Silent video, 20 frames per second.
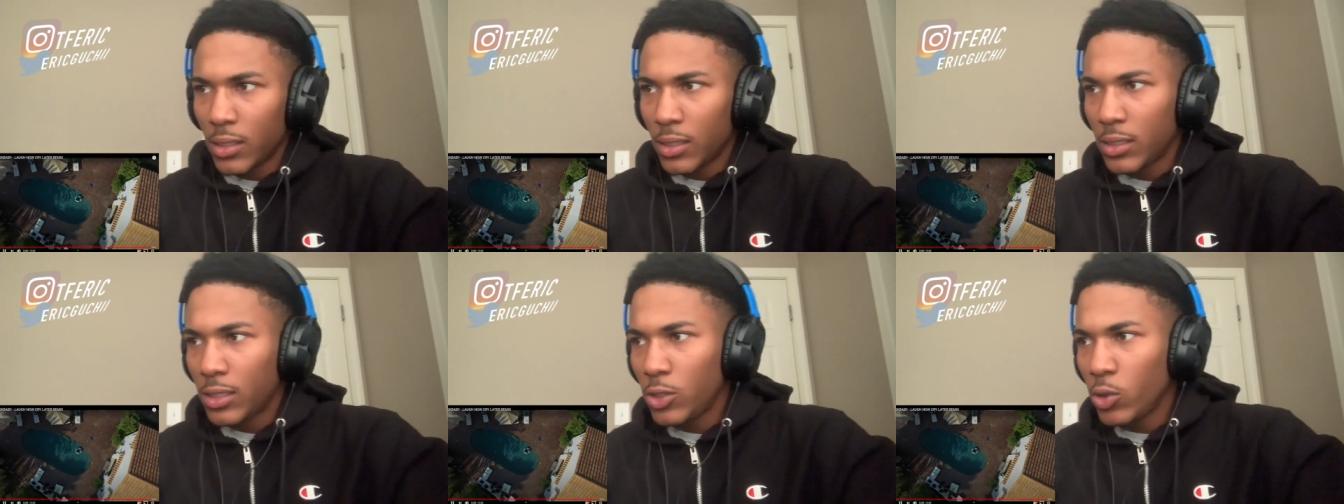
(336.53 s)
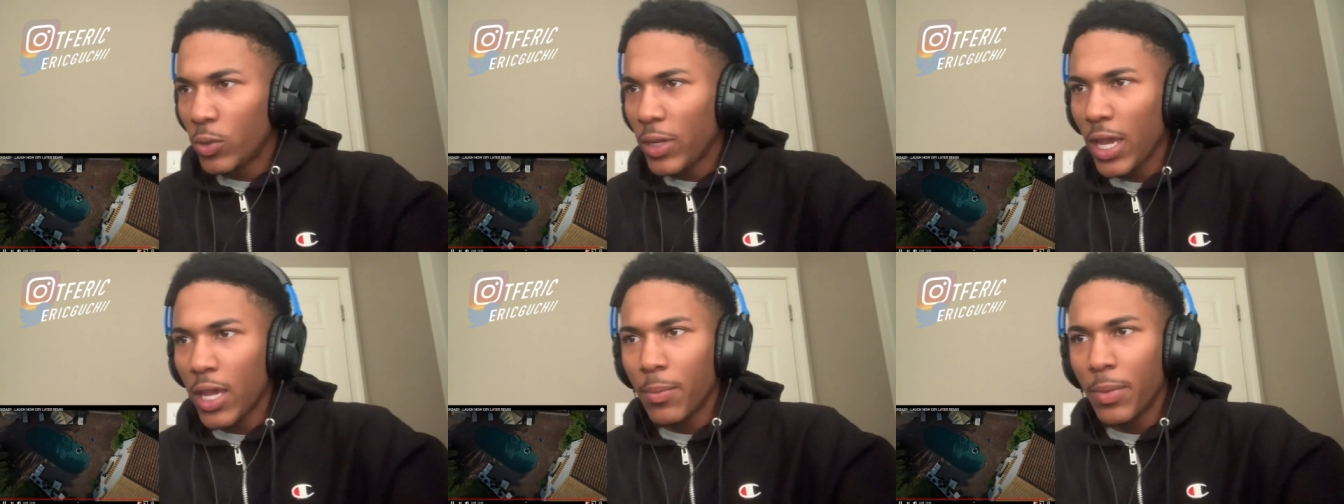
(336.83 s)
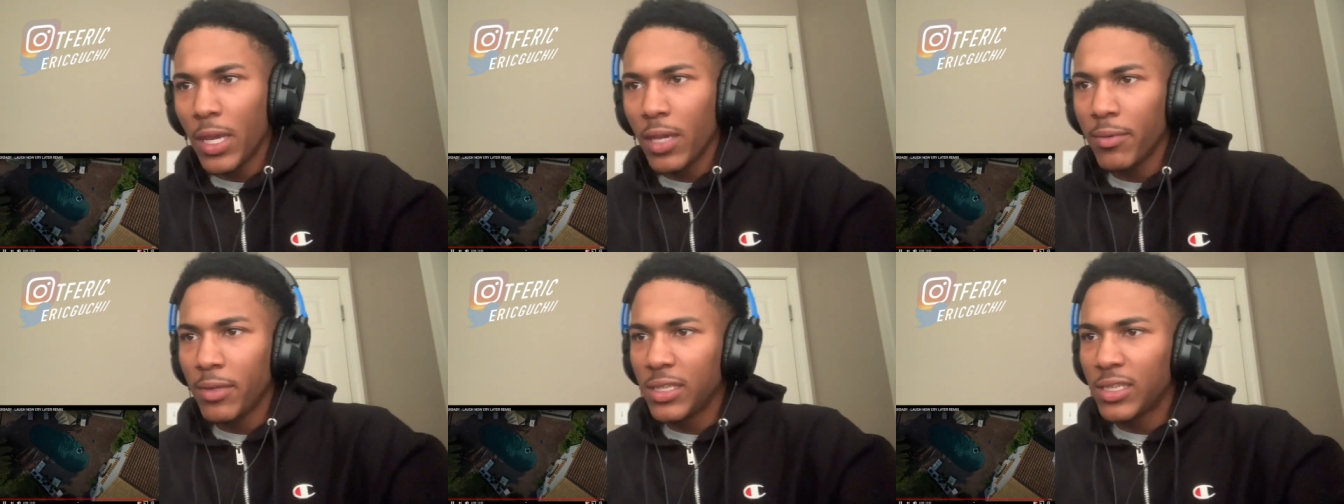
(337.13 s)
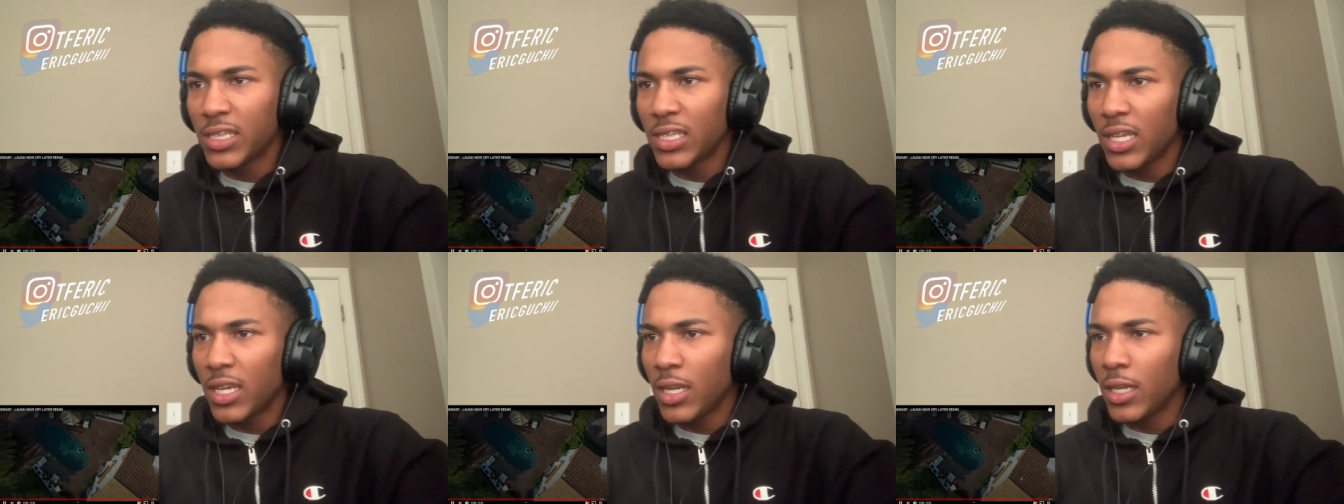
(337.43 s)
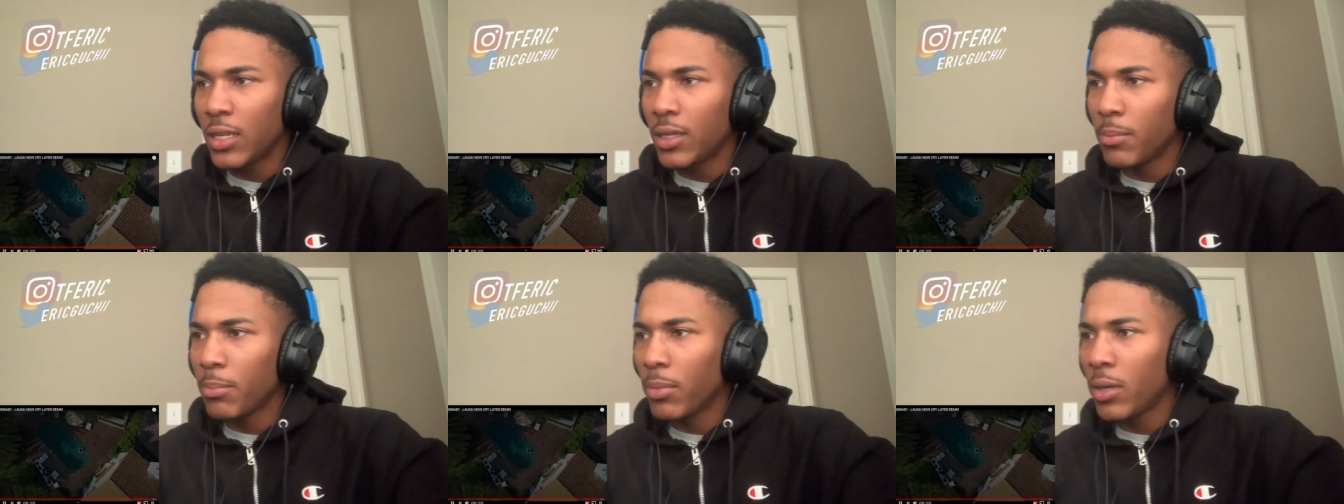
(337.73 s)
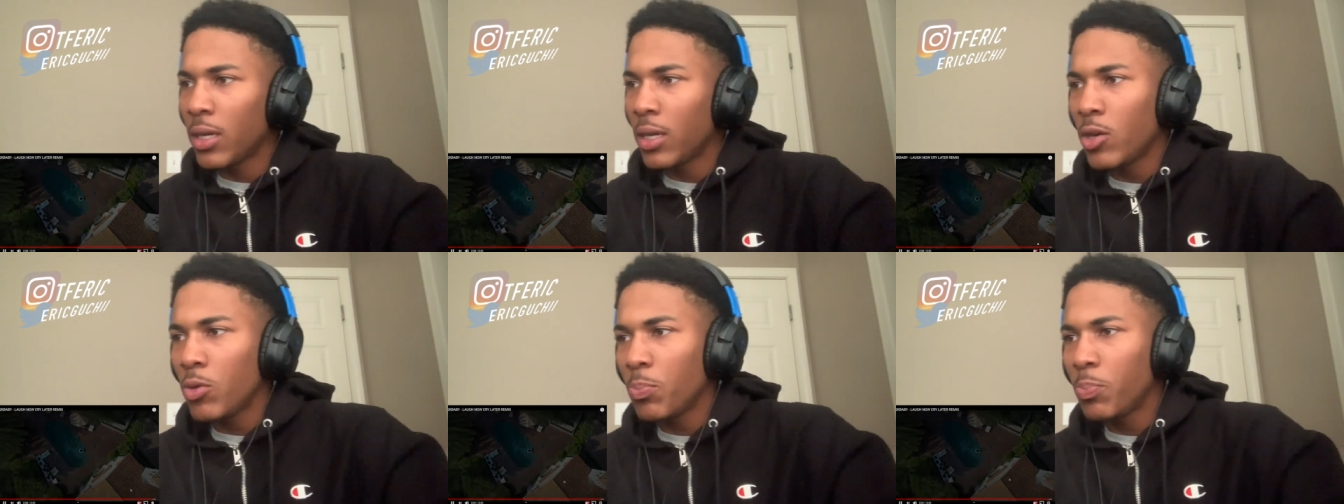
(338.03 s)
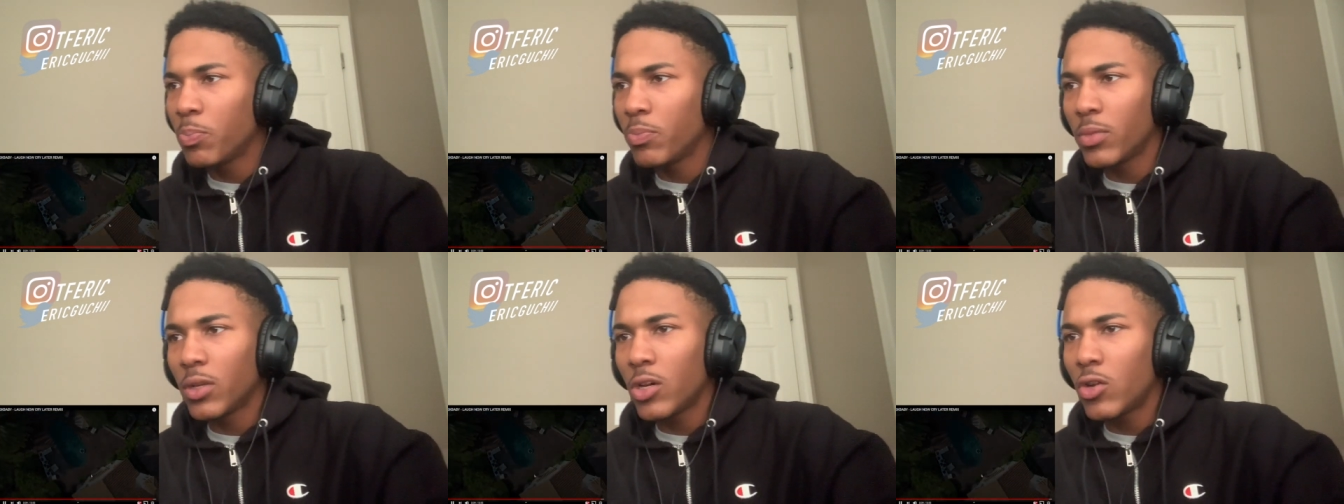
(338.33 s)
2K baby saying it, bro.
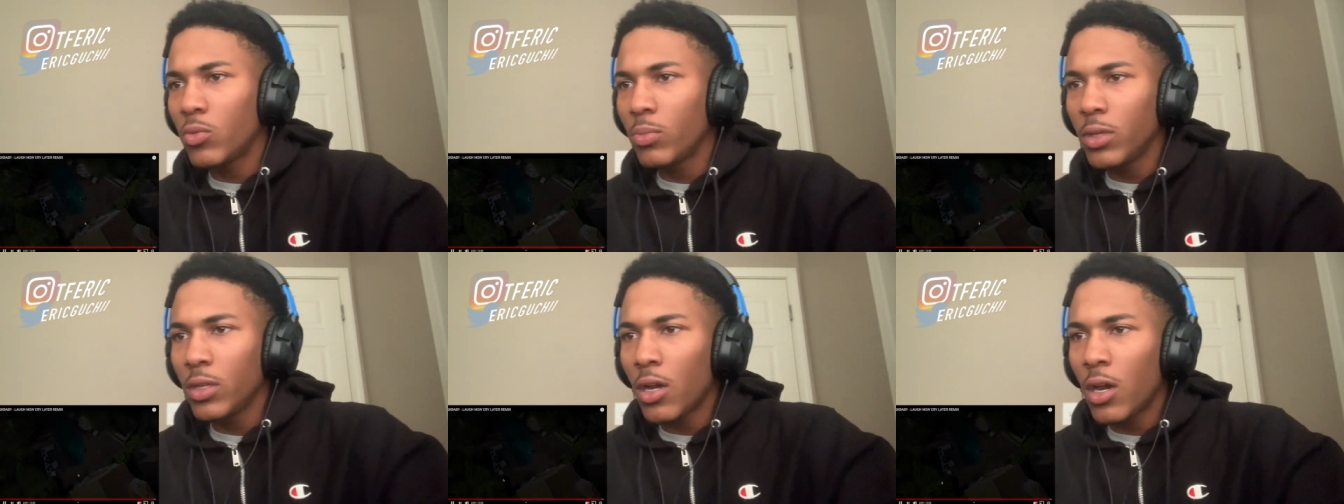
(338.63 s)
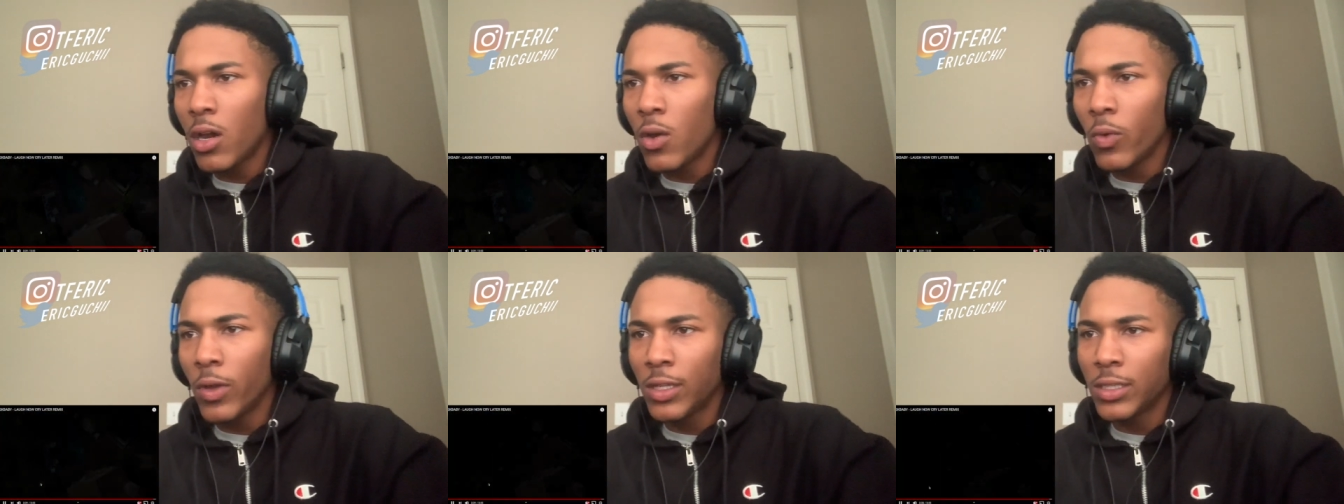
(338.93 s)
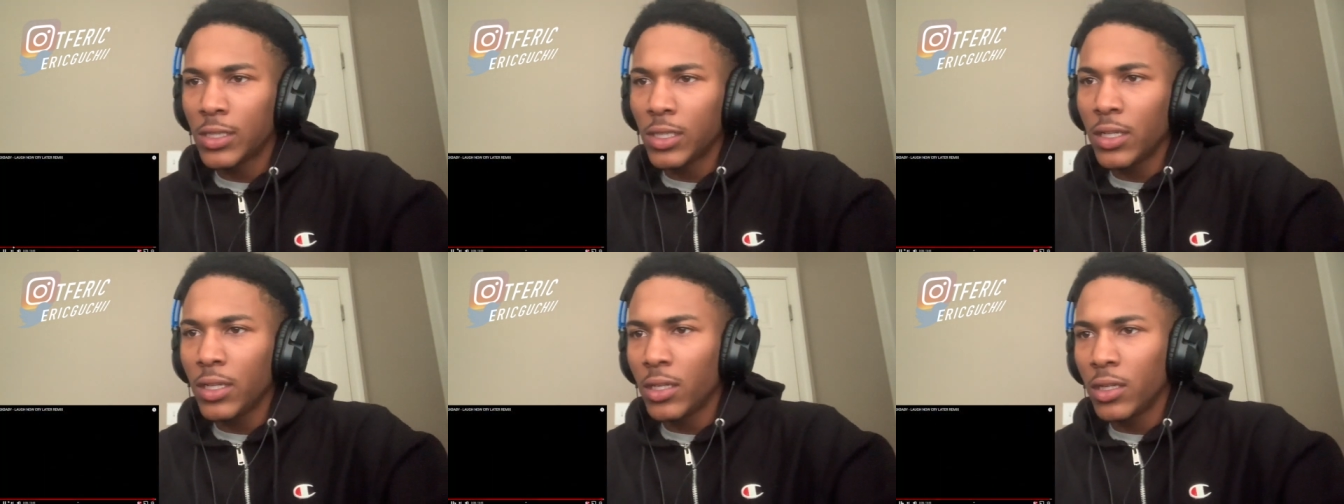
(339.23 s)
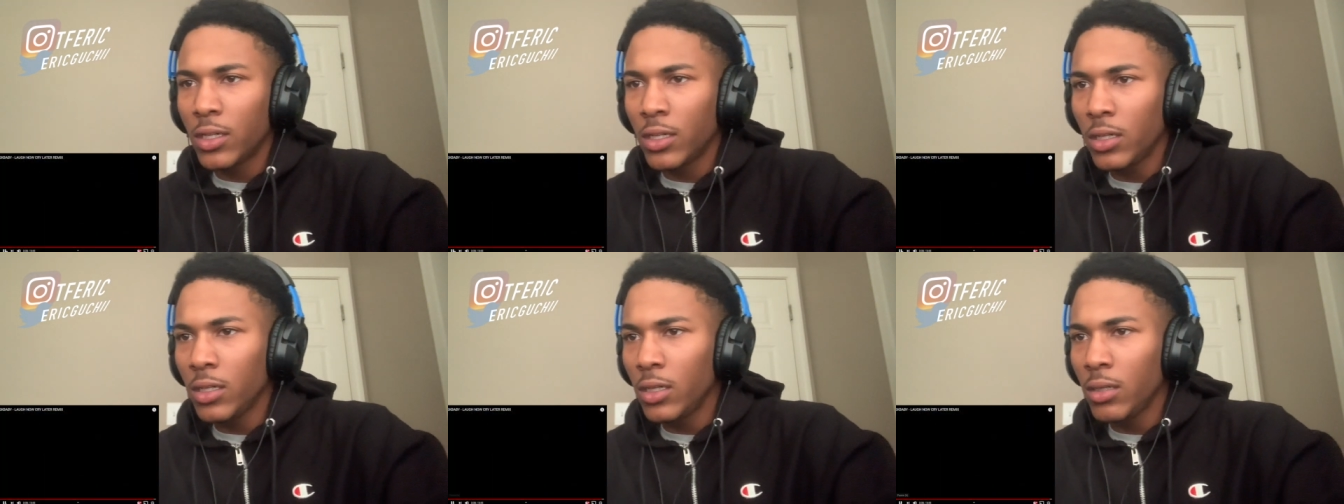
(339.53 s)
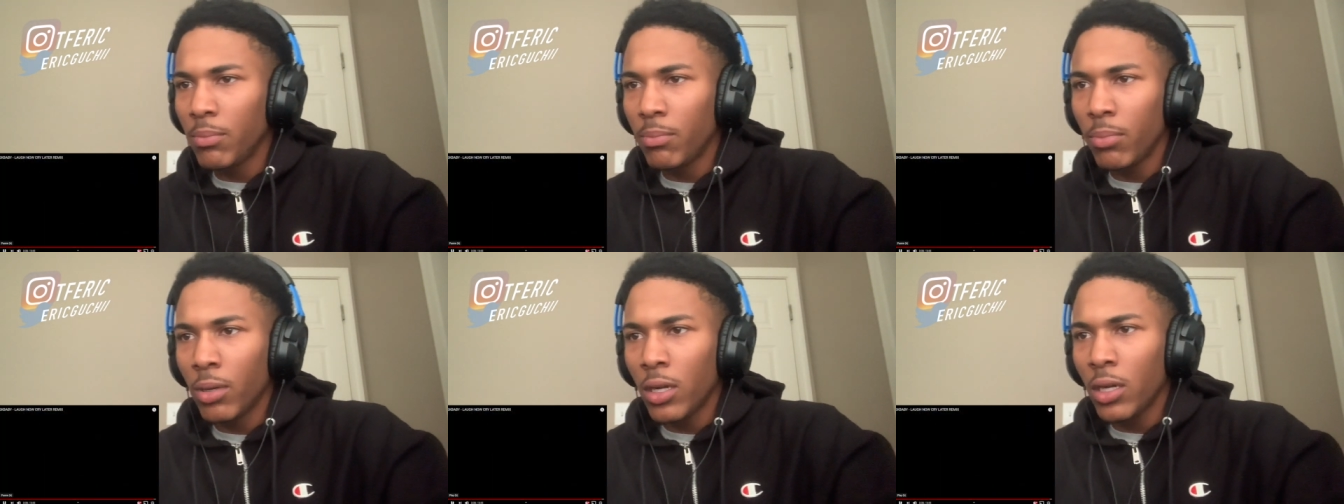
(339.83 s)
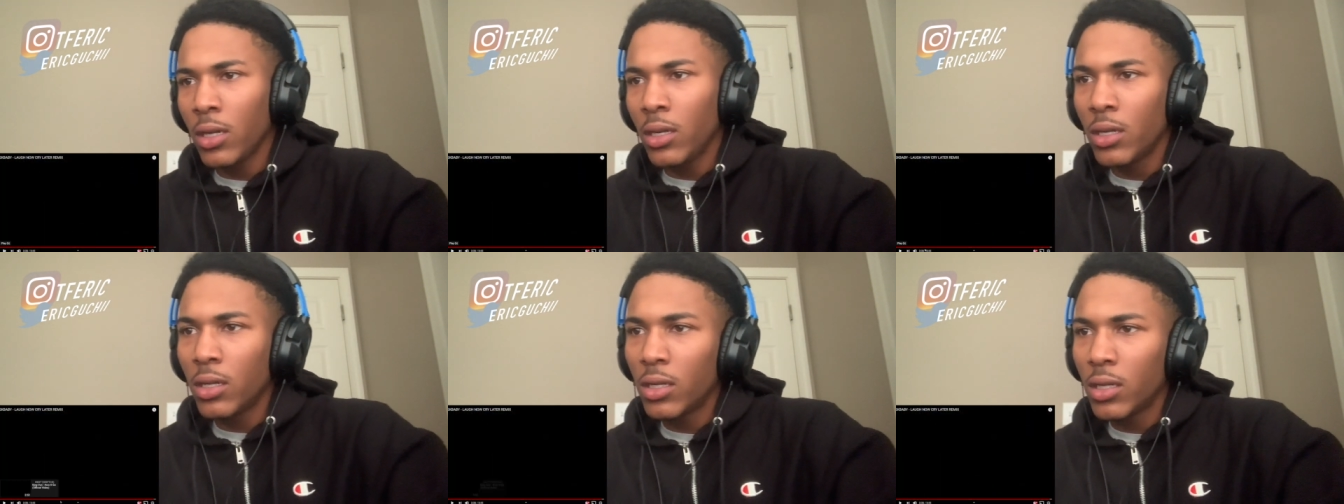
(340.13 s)
Don't don't be always in the hood, bro.